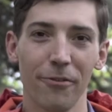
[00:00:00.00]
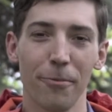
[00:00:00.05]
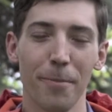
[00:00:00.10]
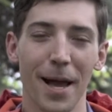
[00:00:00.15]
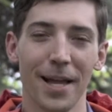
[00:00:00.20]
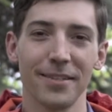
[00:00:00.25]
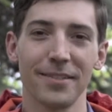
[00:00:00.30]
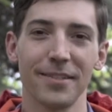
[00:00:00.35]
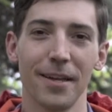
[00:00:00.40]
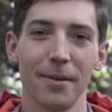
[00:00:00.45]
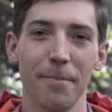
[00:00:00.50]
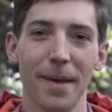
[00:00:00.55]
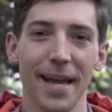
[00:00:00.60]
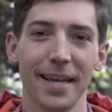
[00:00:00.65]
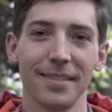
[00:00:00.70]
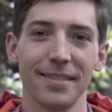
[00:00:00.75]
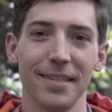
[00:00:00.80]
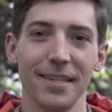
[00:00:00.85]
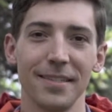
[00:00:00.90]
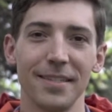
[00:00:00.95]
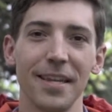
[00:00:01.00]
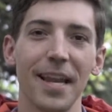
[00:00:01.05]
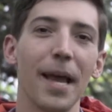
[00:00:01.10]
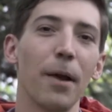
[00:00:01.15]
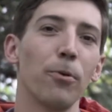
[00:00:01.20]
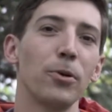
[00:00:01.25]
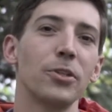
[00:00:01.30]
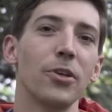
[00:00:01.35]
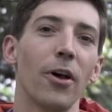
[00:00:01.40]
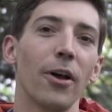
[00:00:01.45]
from Outside Magazine.
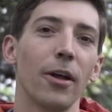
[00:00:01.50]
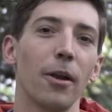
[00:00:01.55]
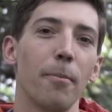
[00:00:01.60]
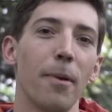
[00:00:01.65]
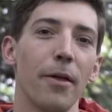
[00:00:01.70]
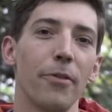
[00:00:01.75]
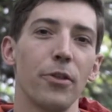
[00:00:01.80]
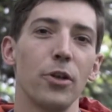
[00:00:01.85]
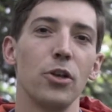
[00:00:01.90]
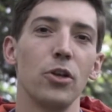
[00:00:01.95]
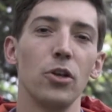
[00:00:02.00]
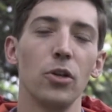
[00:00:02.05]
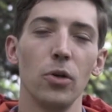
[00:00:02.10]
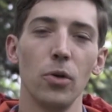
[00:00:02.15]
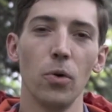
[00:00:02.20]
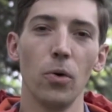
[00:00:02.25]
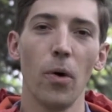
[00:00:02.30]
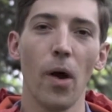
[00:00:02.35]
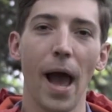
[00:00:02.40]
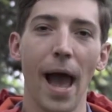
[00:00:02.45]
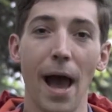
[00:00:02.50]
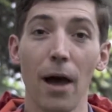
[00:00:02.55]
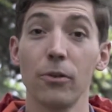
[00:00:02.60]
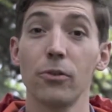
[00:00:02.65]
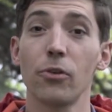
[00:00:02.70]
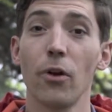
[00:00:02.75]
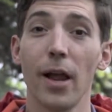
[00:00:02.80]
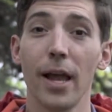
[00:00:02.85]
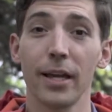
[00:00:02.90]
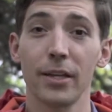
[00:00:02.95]
Today we're talking about the new
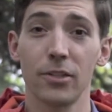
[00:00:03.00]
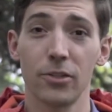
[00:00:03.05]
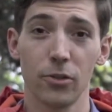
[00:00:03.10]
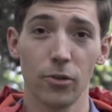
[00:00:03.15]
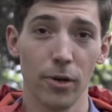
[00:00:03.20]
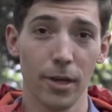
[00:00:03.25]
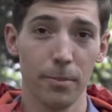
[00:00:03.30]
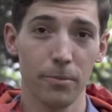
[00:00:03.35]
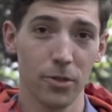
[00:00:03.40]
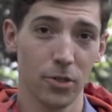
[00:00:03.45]
OutDry Extreme